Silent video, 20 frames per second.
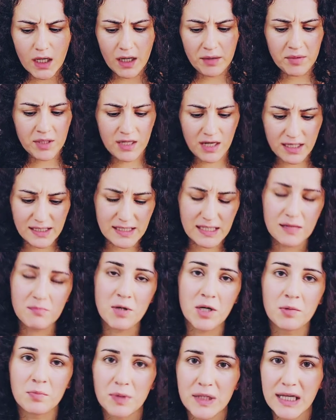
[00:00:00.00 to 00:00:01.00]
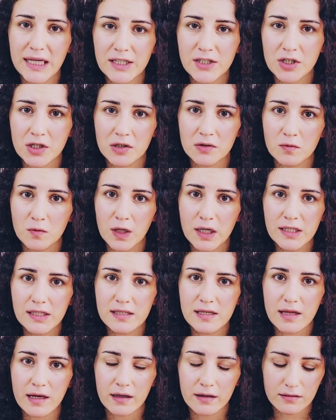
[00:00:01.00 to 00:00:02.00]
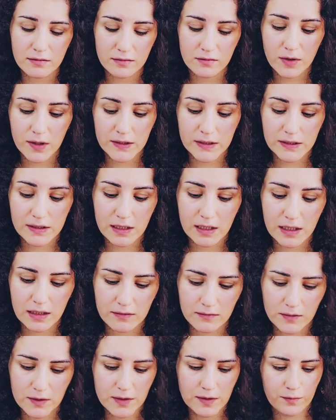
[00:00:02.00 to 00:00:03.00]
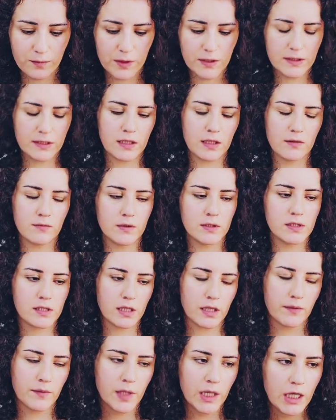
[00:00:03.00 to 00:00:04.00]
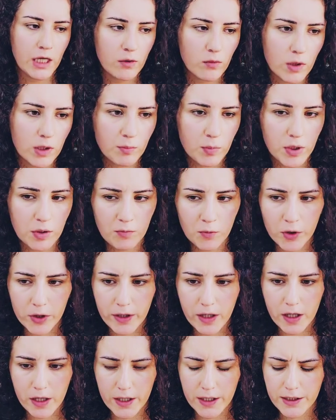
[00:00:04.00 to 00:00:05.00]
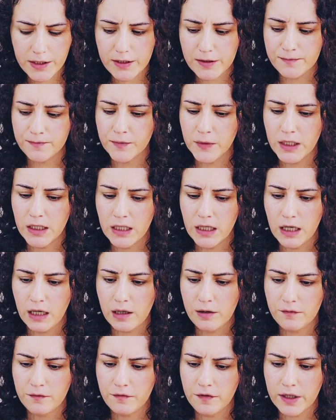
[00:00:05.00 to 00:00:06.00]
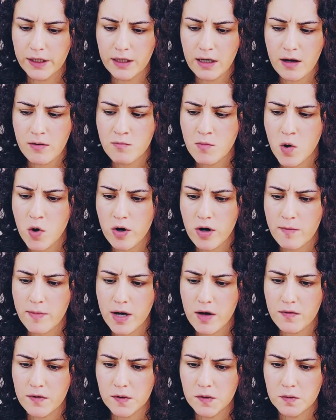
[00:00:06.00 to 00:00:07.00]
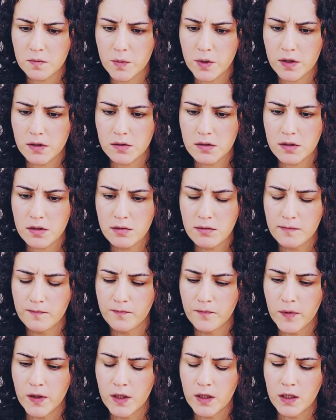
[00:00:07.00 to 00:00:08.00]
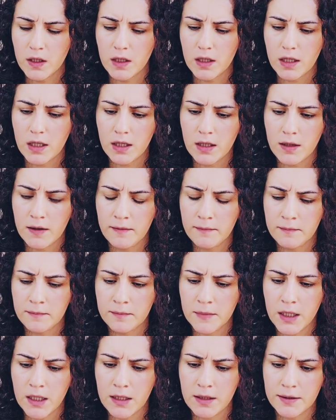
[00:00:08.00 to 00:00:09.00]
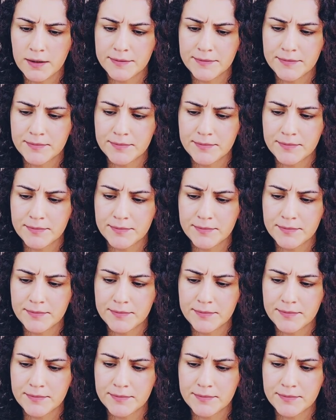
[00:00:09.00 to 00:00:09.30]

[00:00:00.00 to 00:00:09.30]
manipulation. Why is that? Why is that? We'll see. We'll see. We'll pull more cards and find out more about this person. And the